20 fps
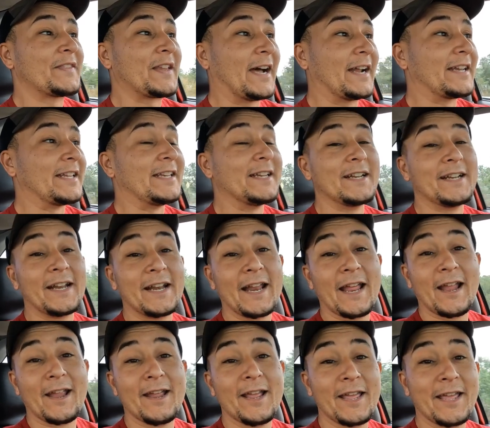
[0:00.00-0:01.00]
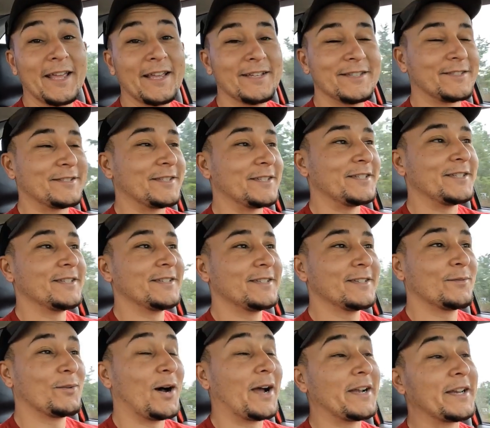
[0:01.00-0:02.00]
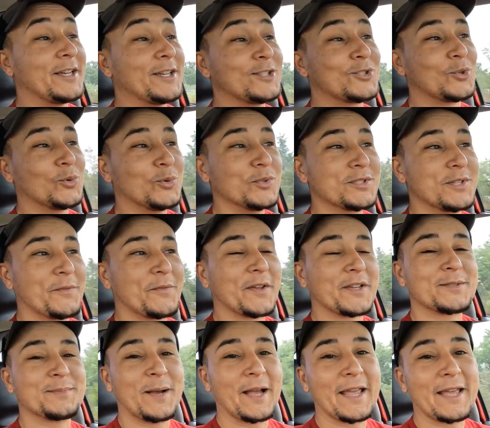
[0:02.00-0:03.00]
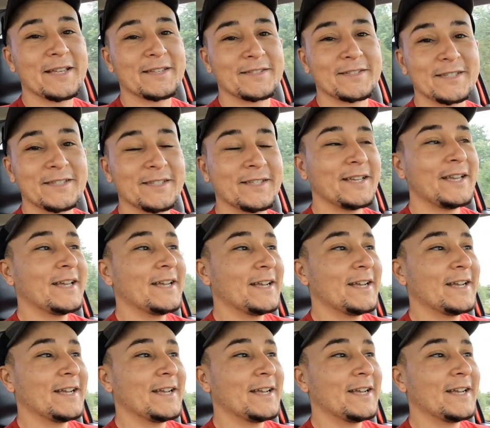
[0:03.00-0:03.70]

I needed an AC, well, I needed tools to fix my AC